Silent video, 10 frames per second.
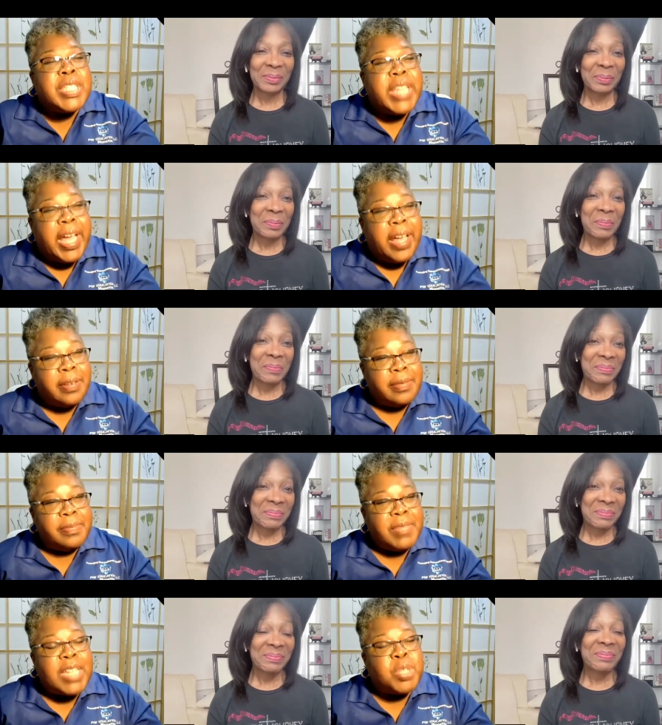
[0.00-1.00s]
Speaker 1: that.
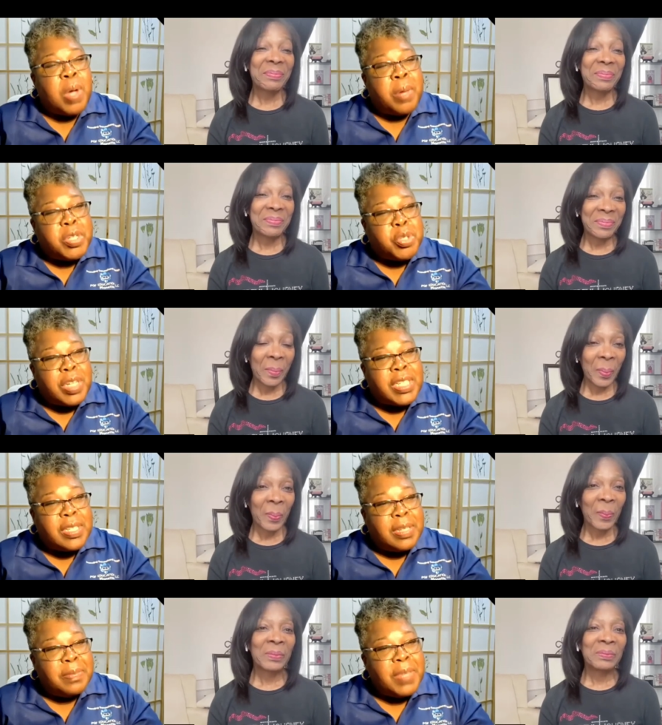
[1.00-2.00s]
That's why we
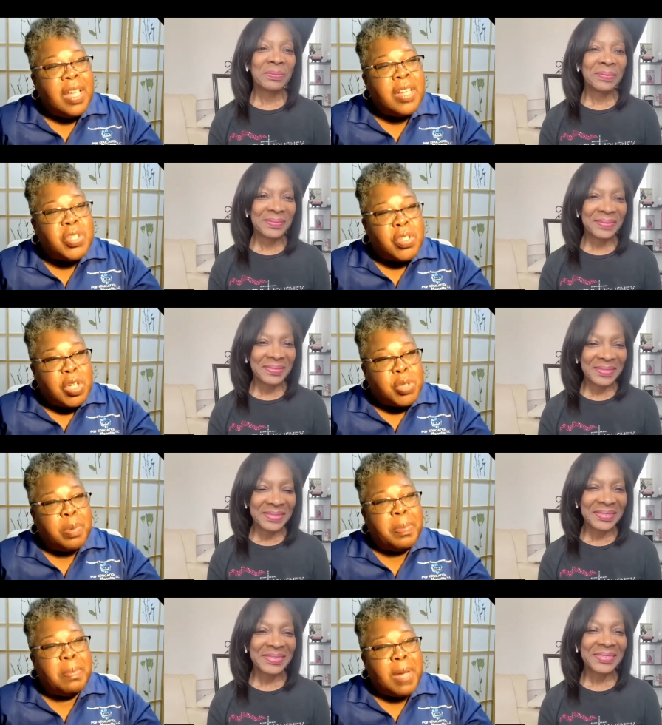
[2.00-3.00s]
trust him. So those
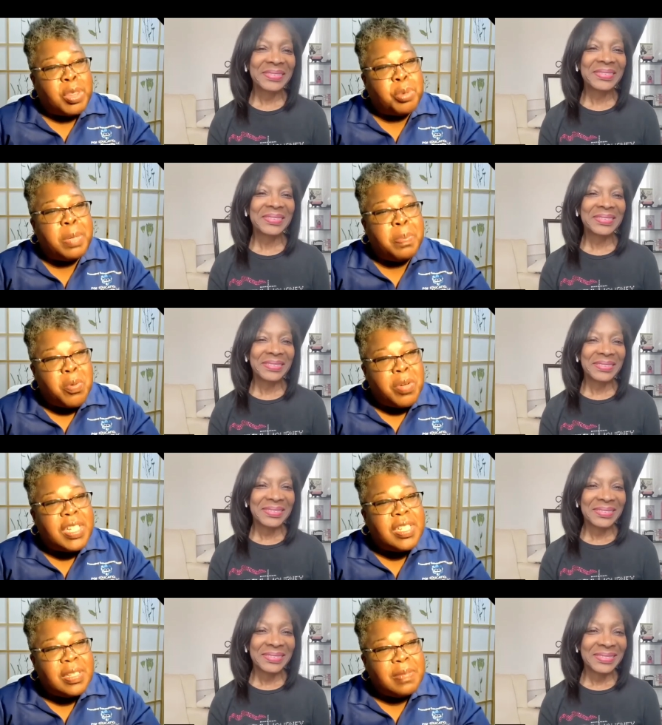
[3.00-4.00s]
would be my three
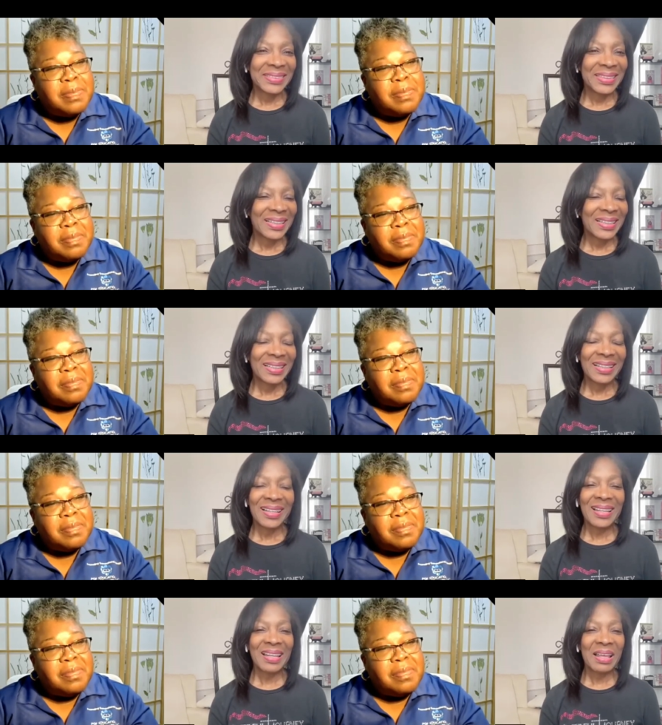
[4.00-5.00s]
points.
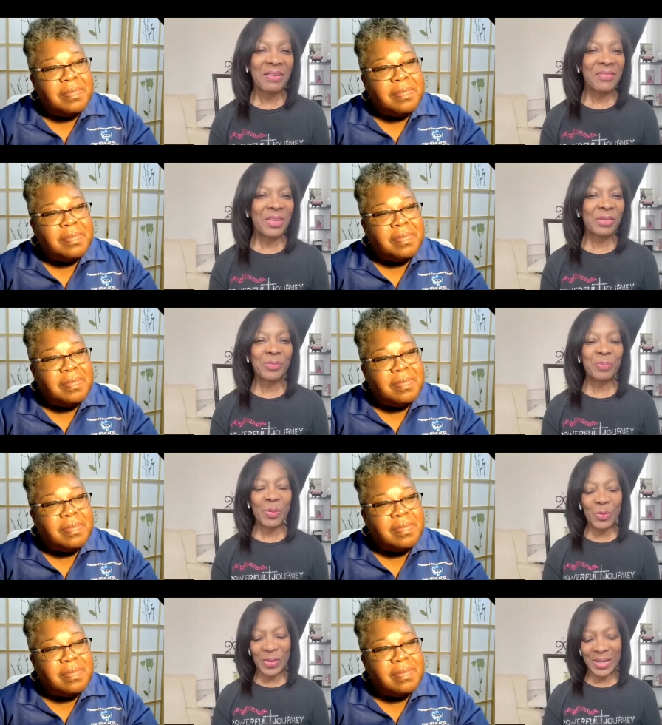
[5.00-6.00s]
Speaker 2: Love those
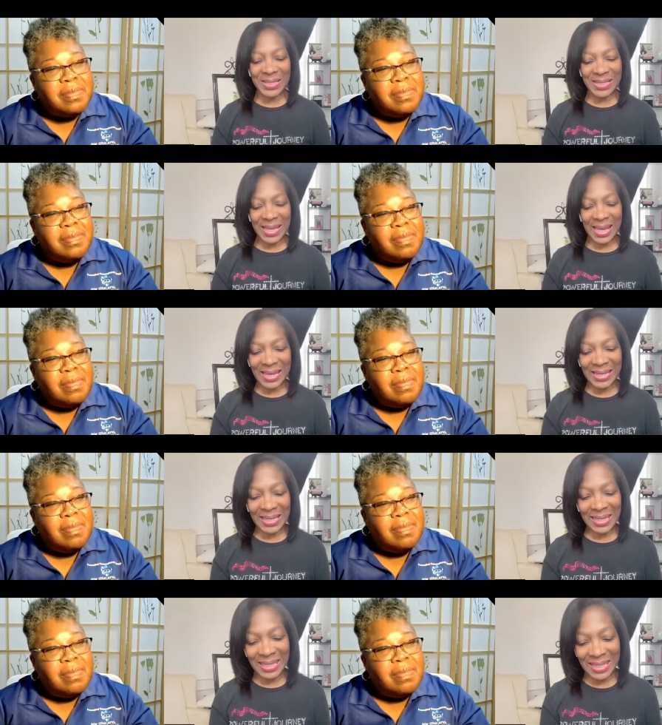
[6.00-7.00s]
points.
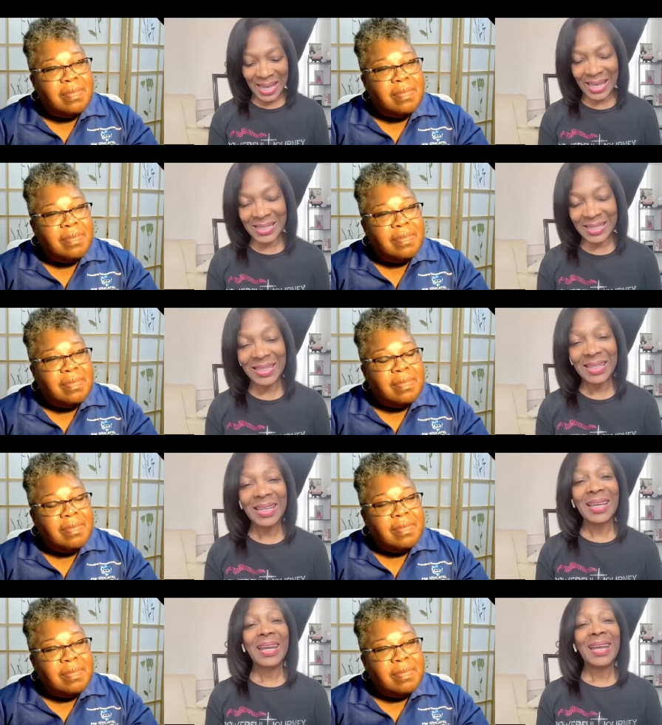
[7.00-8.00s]
And yes,
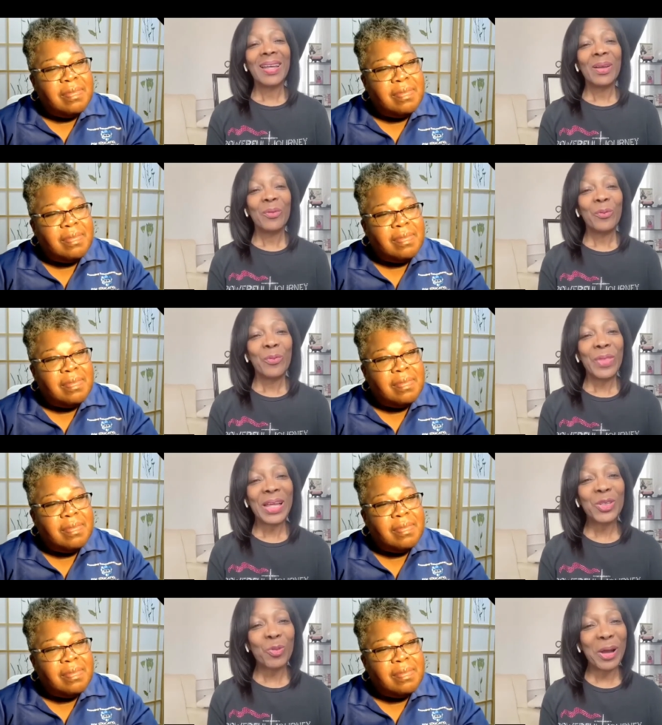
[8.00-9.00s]

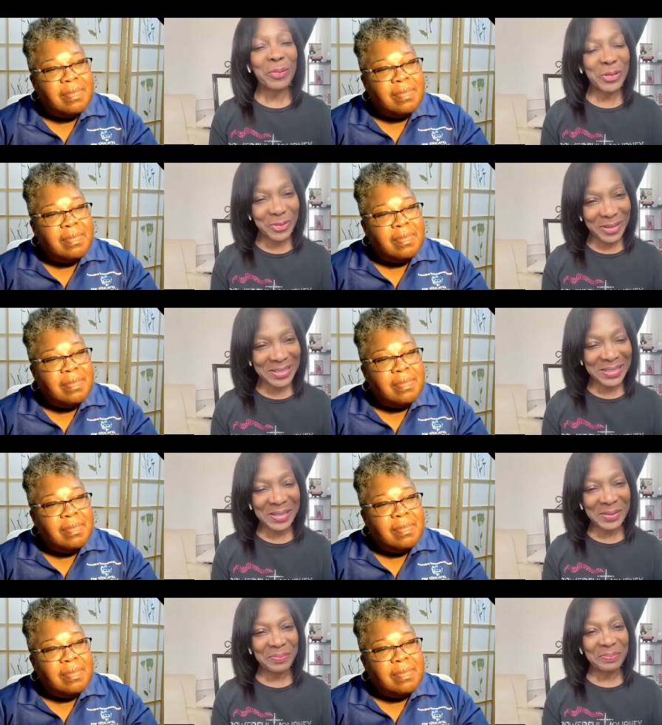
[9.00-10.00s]
that's why we trust
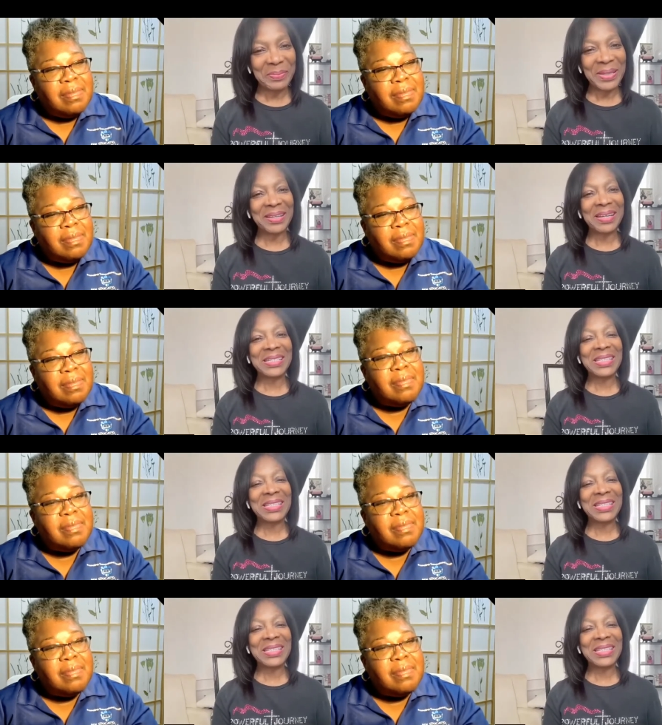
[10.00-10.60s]
him because